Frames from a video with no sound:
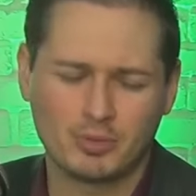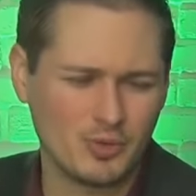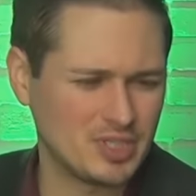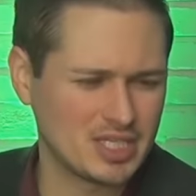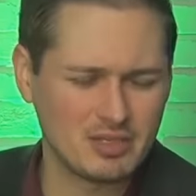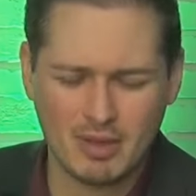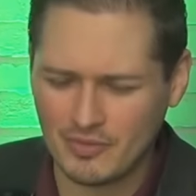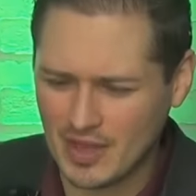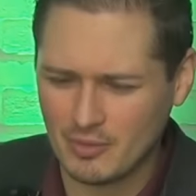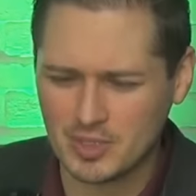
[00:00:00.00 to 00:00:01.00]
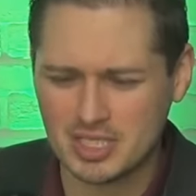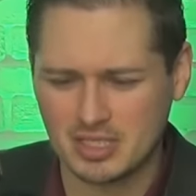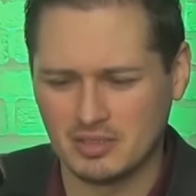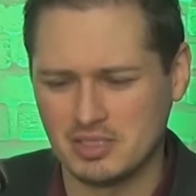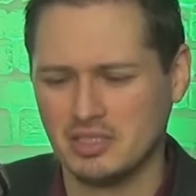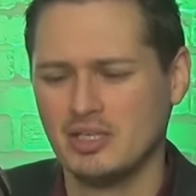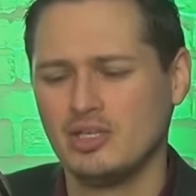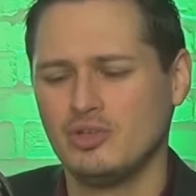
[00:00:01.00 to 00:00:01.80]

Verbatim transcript: protests about that recently.